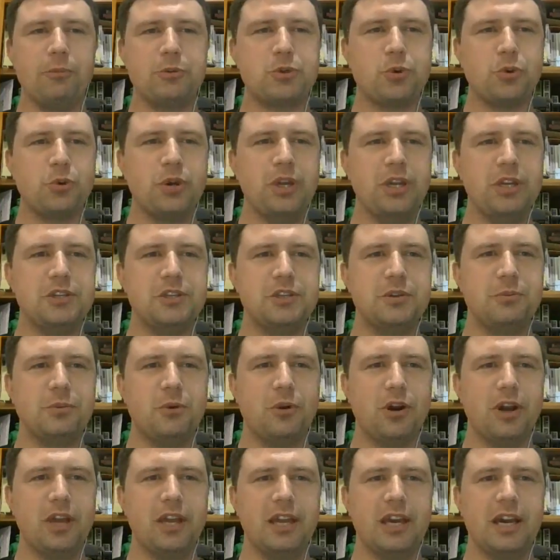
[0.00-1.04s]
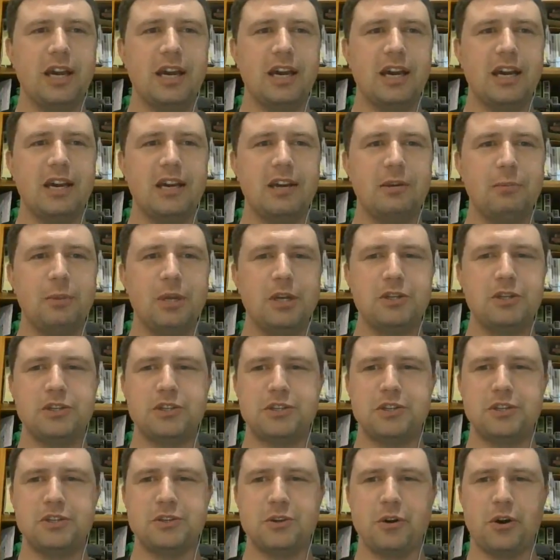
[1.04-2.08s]
talking to my miniatures
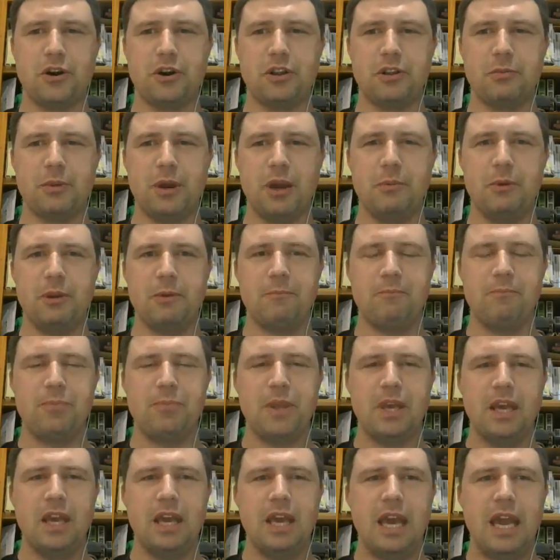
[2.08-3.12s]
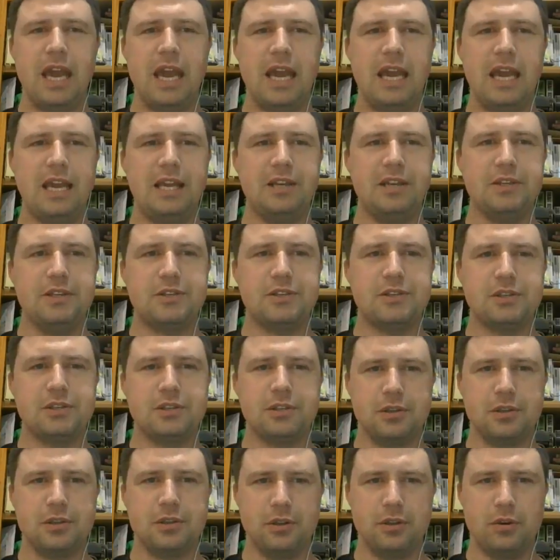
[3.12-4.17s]
designer at the moment, and
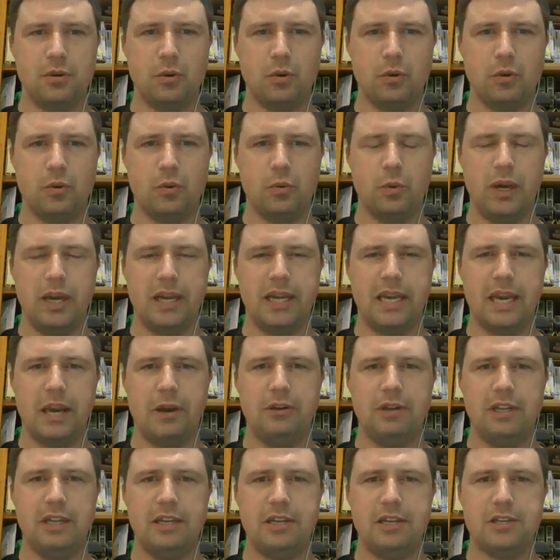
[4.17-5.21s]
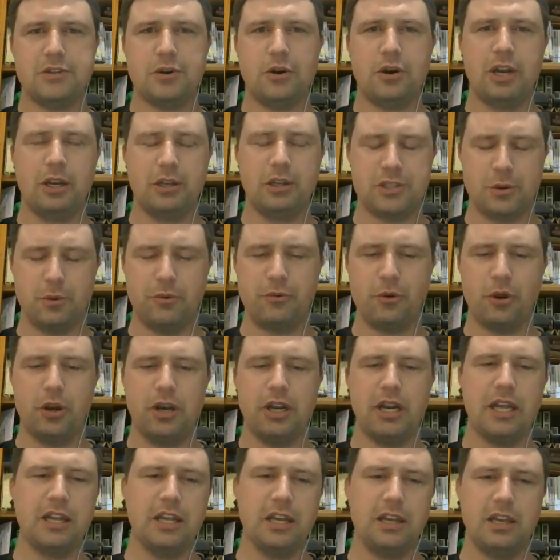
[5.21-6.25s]
we're currently designing. So we've got
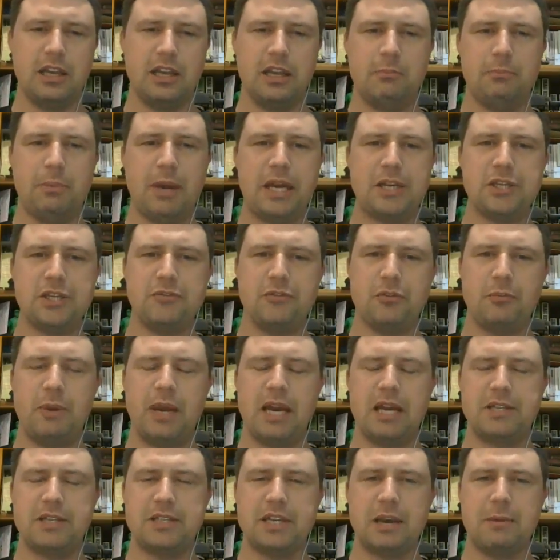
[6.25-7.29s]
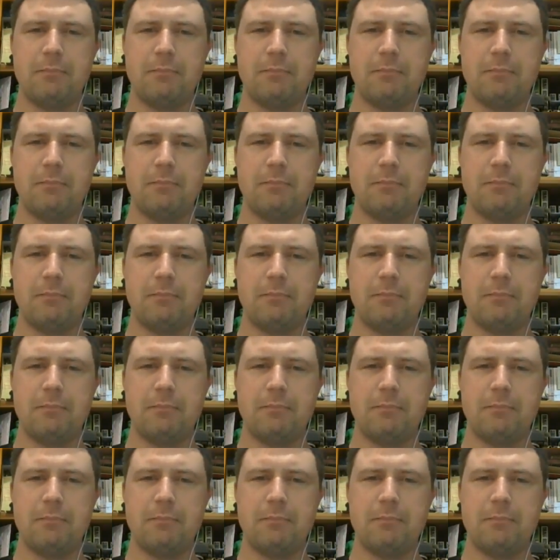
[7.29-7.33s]
another batch of about